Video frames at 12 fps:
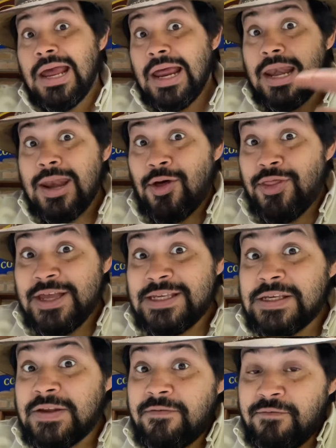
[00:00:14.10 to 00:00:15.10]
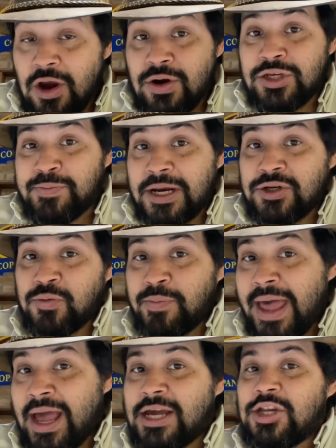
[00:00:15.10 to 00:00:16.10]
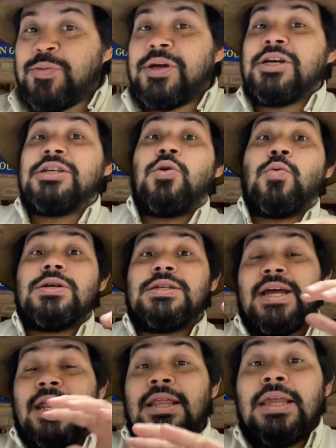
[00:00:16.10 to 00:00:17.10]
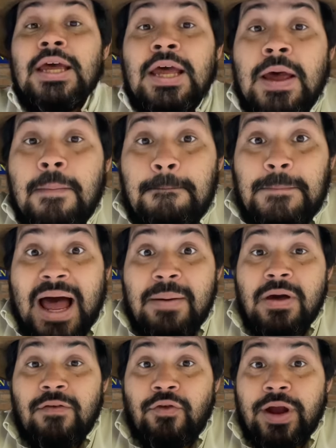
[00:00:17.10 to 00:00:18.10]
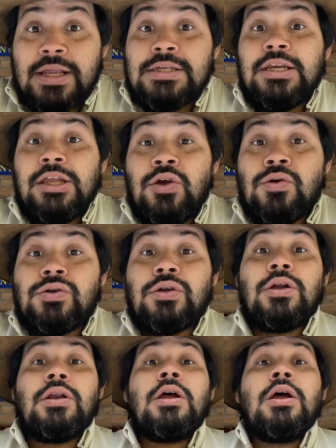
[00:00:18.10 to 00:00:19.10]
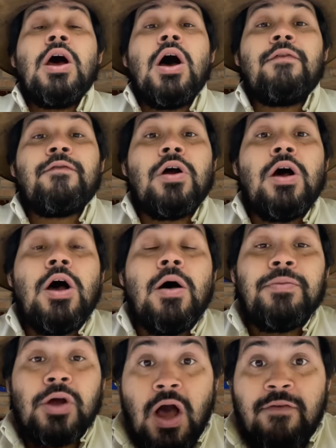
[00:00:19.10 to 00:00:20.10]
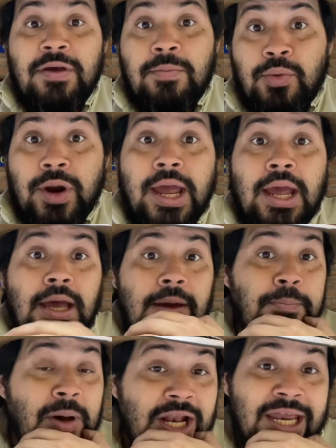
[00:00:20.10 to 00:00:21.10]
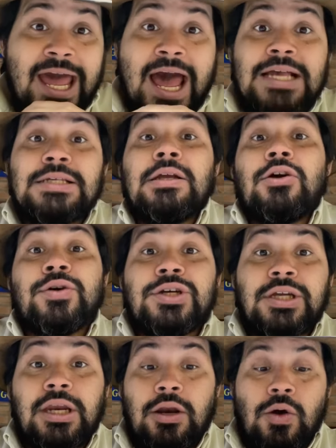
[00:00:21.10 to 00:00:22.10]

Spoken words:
Now this is a very special package because it was sent by my friends in Houston from the Coffee Break podcast, Christian and